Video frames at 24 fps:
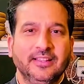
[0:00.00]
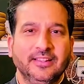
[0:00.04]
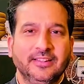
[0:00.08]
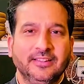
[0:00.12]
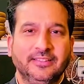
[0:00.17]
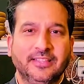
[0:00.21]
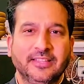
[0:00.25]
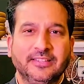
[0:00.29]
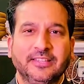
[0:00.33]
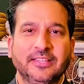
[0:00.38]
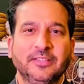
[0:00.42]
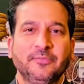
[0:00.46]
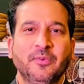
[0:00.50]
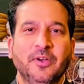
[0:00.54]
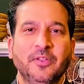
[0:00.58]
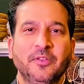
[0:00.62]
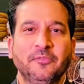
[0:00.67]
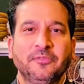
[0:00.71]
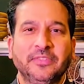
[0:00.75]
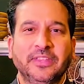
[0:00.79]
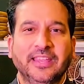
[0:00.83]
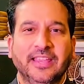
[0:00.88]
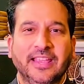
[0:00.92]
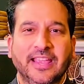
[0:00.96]
This is one
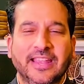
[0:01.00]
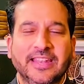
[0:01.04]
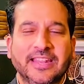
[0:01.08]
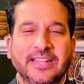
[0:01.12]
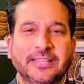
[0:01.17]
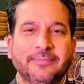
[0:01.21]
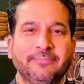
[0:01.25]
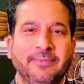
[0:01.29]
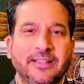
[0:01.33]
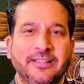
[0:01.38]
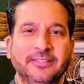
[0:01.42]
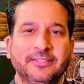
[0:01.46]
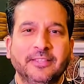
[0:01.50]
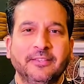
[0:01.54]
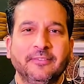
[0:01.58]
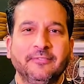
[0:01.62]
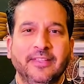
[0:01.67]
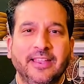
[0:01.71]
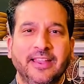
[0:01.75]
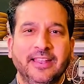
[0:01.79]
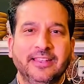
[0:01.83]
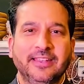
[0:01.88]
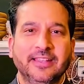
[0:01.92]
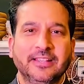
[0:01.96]
of the
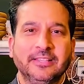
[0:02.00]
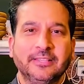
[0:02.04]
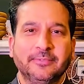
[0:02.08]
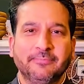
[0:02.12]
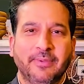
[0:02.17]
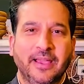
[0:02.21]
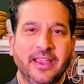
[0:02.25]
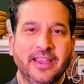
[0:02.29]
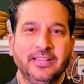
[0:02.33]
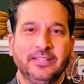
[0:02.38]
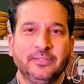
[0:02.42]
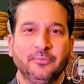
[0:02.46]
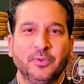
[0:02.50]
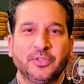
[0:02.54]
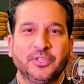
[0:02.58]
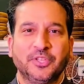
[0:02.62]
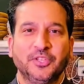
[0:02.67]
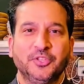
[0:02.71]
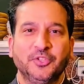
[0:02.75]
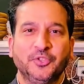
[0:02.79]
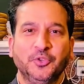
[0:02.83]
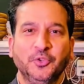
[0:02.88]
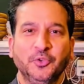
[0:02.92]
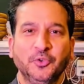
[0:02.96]
inexpensive Indian spice which
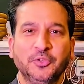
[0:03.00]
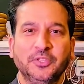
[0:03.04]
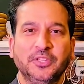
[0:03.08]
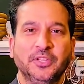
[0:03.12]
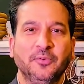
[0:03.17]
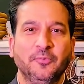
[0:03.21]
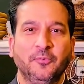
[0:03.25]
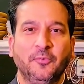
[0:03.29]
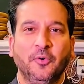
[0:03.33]
is used